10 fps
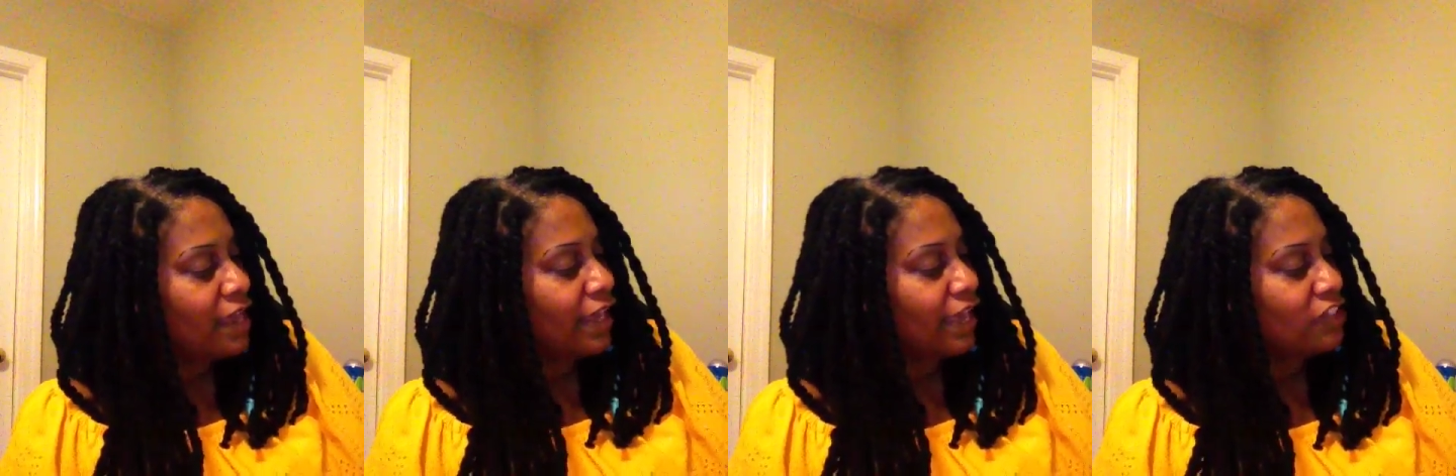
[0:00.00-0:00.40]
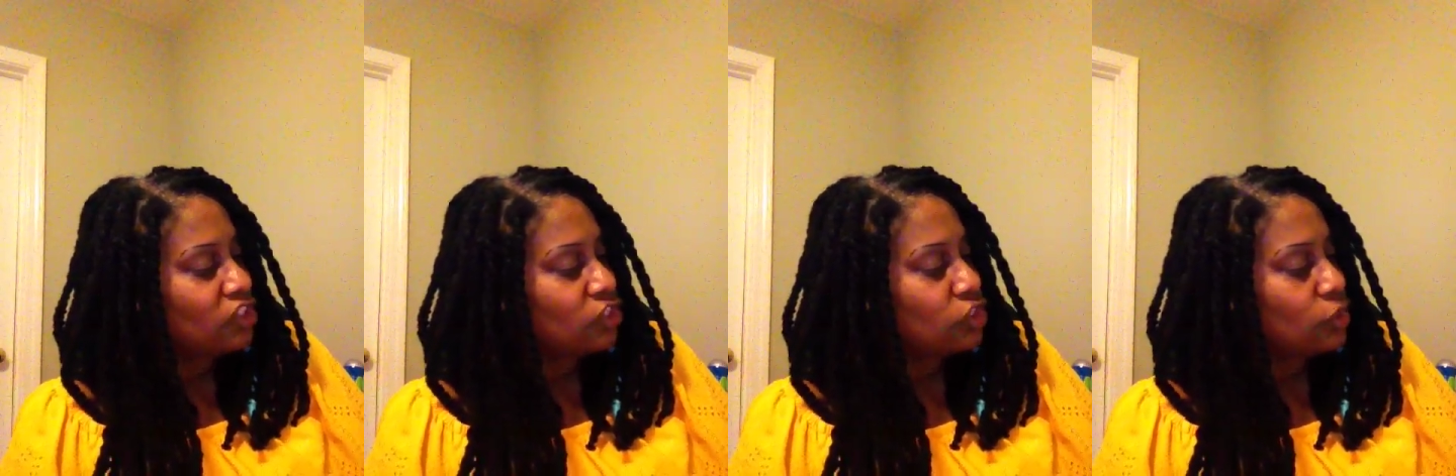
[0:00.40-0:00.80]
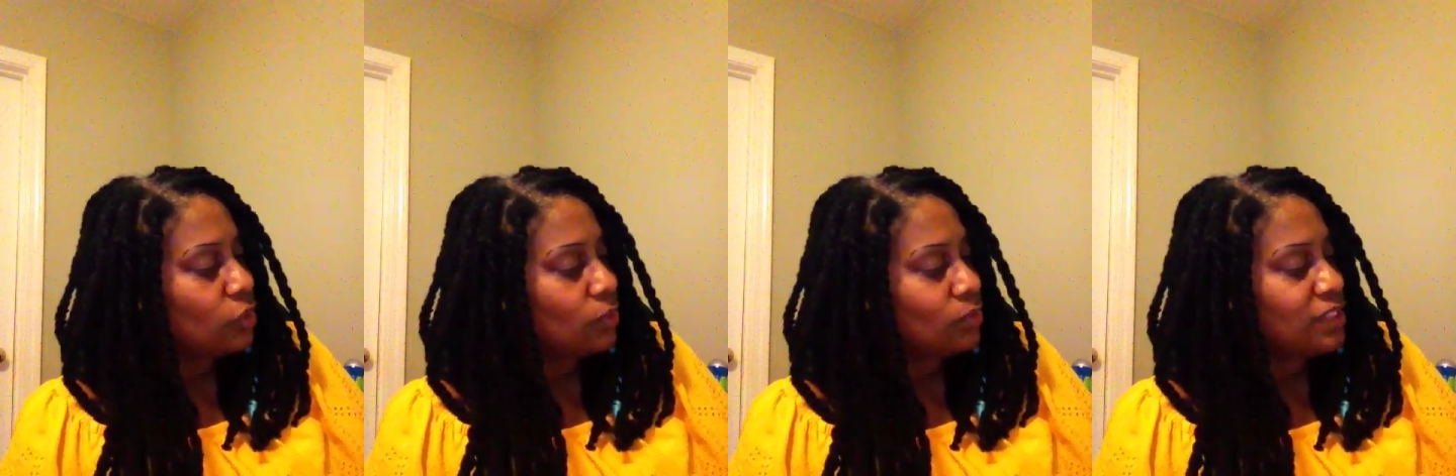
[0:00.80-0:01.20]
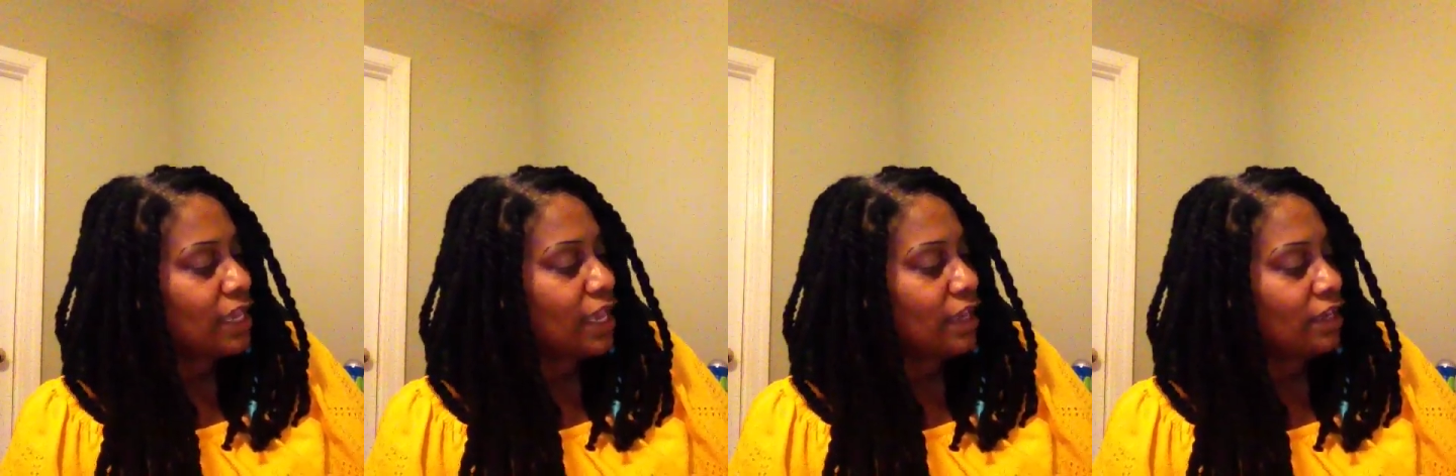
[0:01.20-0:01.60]
catching 2,
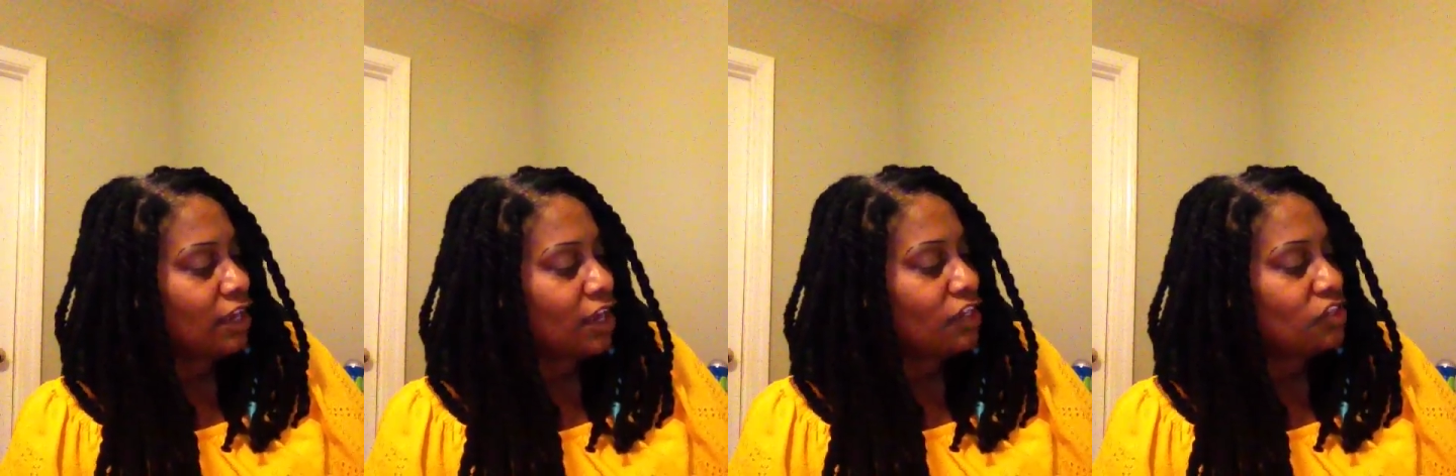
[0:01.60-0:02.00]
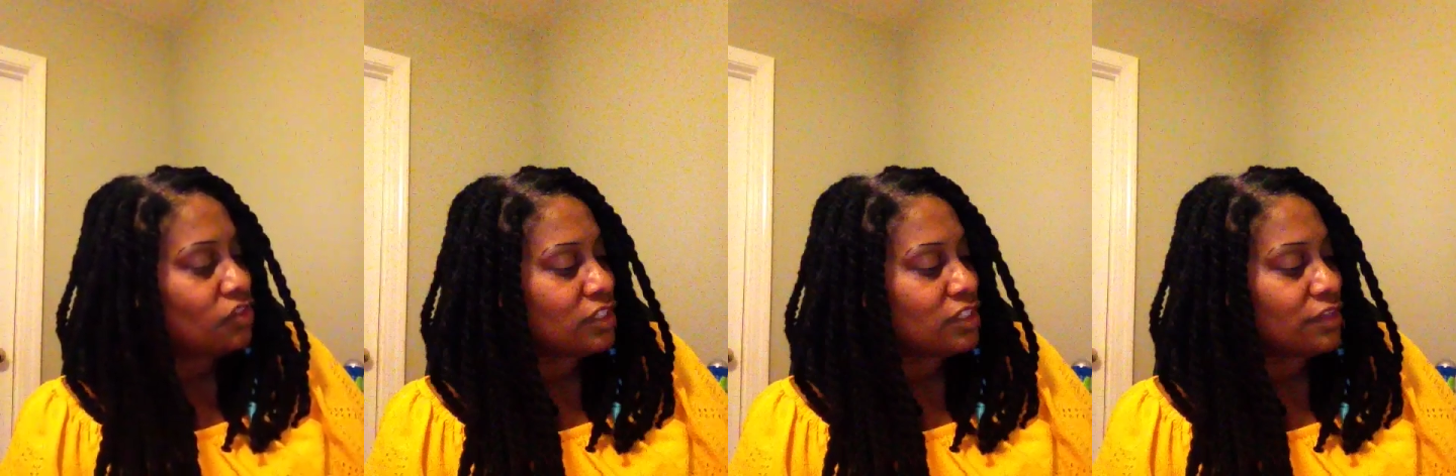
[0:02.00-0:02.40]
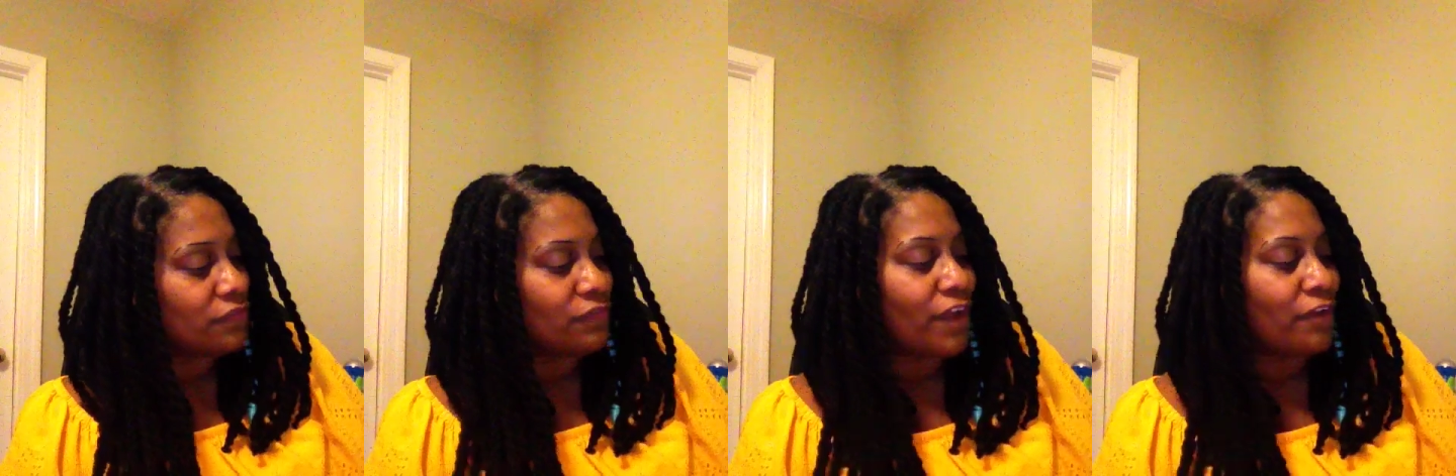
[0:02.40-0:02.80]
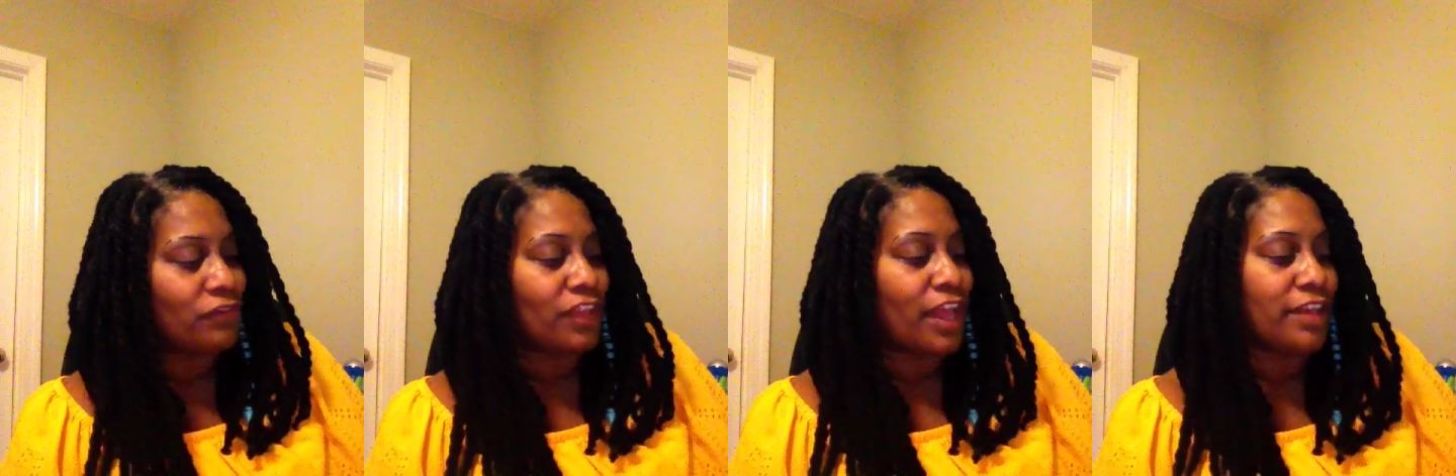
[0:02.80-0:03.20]
10, hundreds of
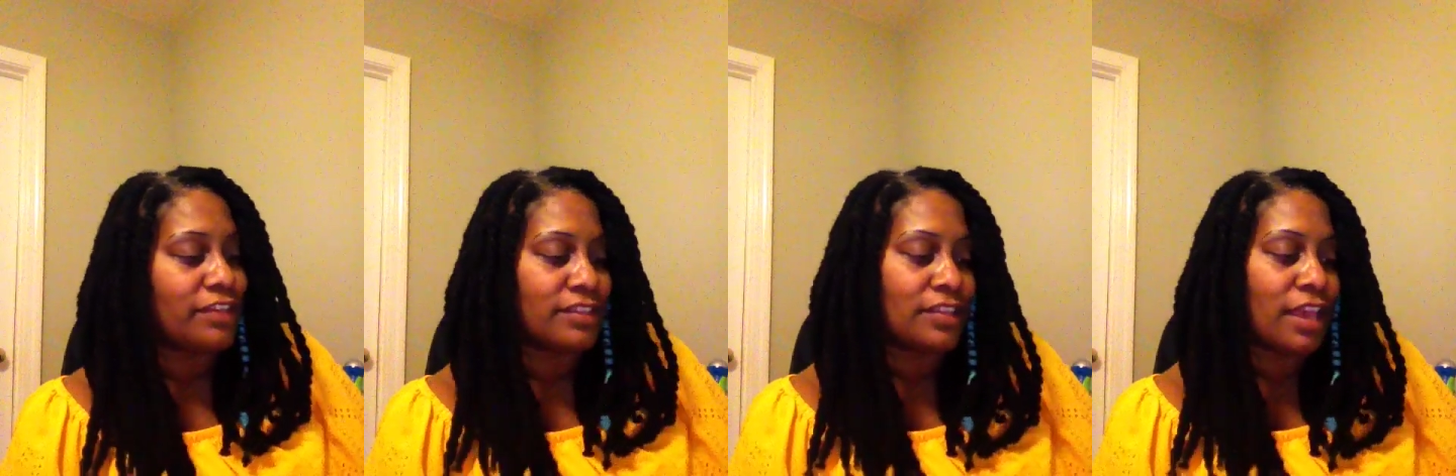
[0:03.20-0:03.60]
fireflies,